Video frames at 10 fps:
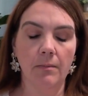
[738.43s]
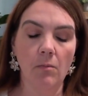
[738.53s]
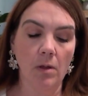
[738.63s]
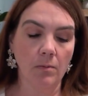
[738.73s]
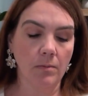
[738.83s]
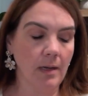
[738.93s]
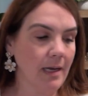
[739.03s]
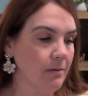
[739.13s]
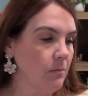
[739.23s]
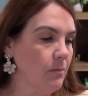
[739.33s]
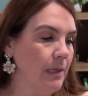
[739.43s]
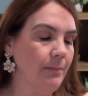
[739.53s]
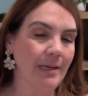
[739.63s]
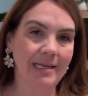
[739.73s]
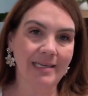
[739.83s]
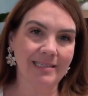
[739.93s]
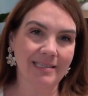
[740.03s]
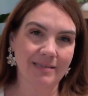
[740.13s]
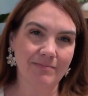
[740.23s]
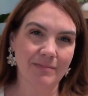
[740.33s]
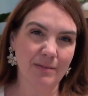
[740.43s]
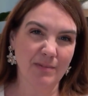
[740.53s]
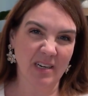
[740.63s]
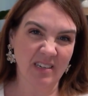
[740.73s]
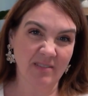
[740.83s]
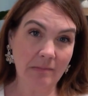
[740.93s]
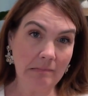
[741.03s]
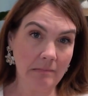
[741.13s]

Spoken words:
Well, really big is subjective.